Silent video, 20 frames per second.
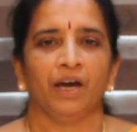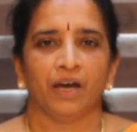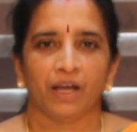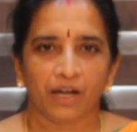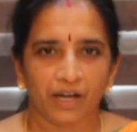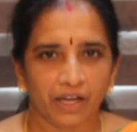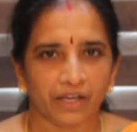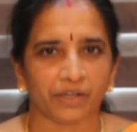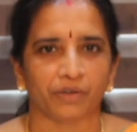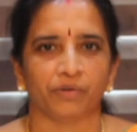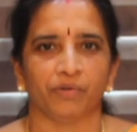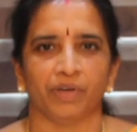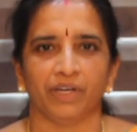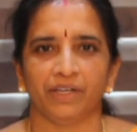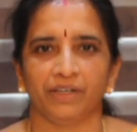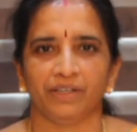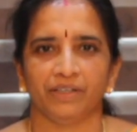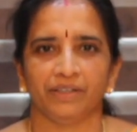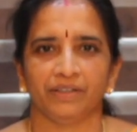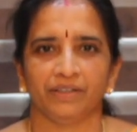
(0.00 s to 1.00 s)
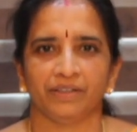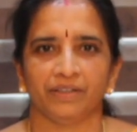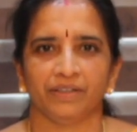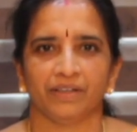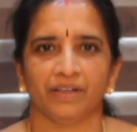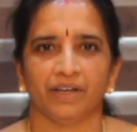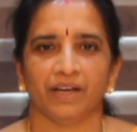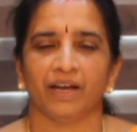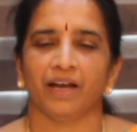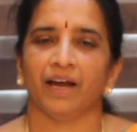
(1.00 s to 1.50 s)
liquid
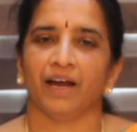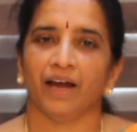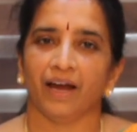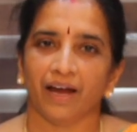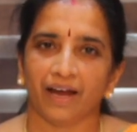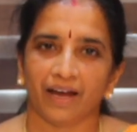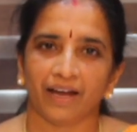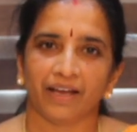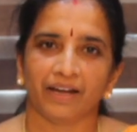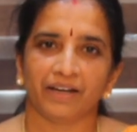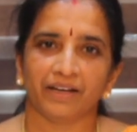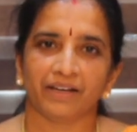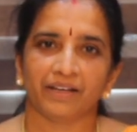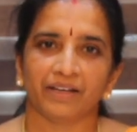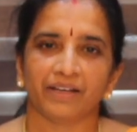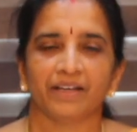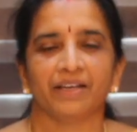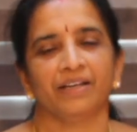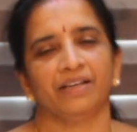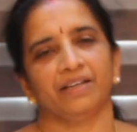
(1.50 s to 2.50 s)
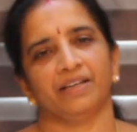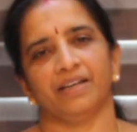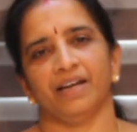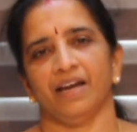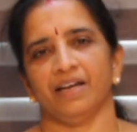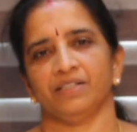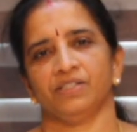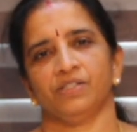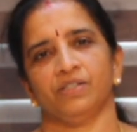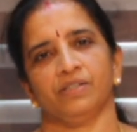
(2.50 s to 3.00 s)
and
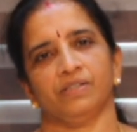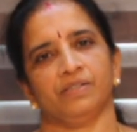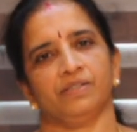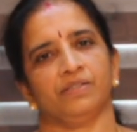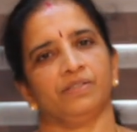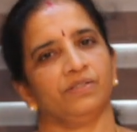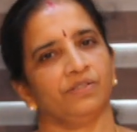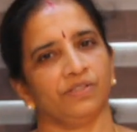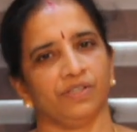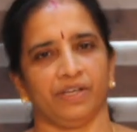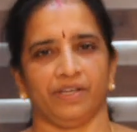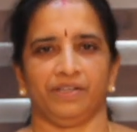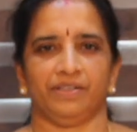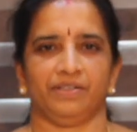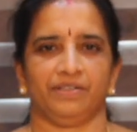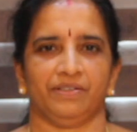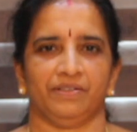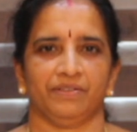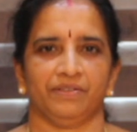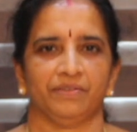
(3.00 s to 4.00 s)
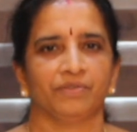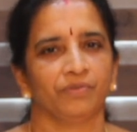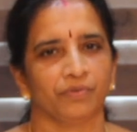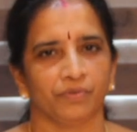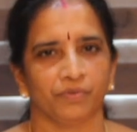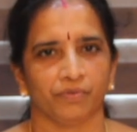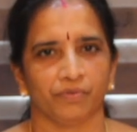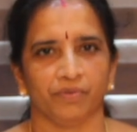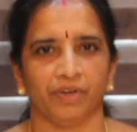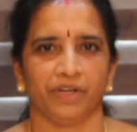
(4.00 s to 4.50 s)
gaseous state.
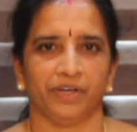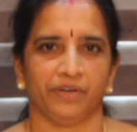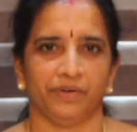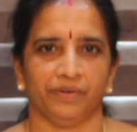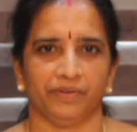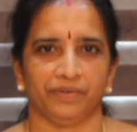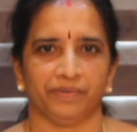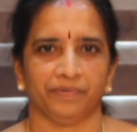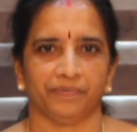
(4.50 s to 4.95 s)
Very good.